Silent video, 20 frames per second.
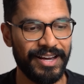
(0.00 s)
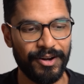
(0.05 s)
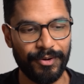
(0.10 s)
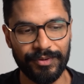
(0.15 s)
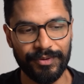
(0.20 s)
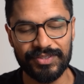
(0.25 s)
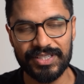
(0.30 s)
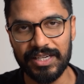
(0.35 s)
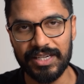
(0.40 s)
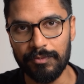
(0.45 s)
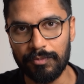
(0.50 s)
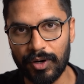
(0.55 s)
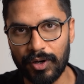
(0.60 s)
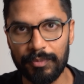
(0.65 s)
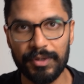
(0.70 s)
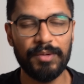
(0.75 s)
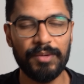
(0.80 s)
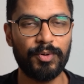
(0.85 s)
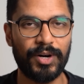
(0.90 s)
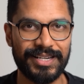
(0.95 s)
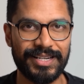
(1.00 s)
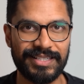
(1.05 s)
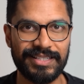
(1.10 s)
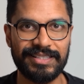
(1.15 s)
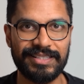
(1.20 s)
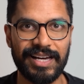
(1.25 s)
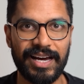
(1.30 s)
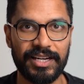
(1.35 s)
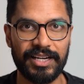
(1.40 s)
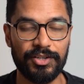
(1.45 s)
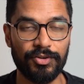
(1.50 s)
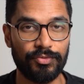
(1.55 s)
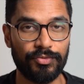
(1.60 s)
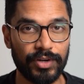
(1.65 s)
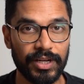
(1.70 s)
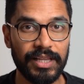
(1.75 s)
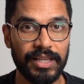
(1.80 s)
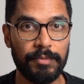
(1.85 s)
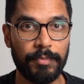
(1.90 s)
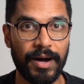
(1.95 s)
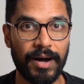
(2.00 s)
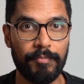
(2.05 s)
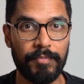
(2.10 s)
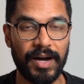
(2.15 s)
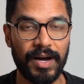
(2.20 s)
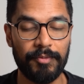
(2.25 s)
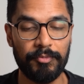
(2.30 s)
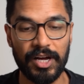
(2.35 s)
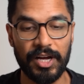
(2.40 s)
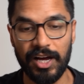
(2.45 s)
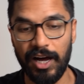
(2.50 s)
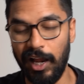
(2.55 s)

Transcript: We've seen property prices starting to really pump up,